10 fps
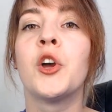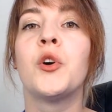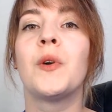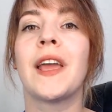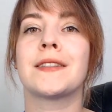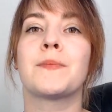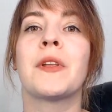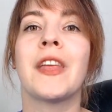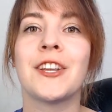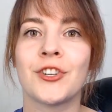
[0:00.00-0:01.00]
who gets
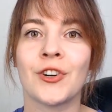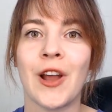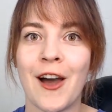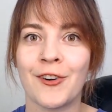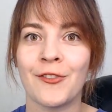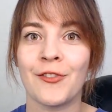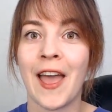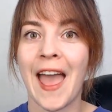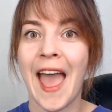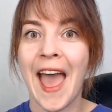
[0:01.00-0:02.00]
pleasure out of
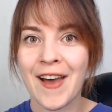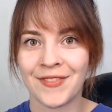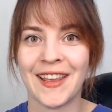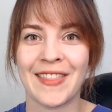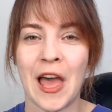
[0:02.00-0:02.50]
having